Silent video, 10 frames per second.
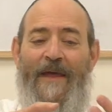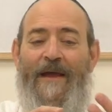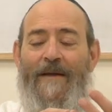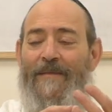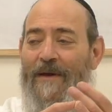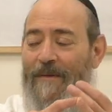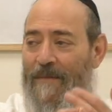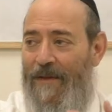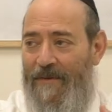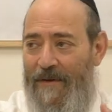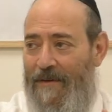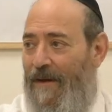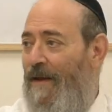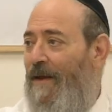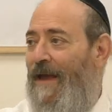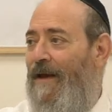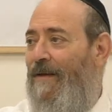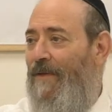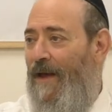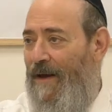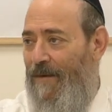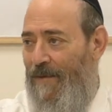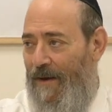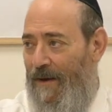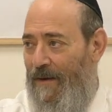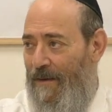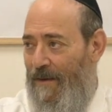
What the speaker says: it could be your mother-in-law, it could be anybody.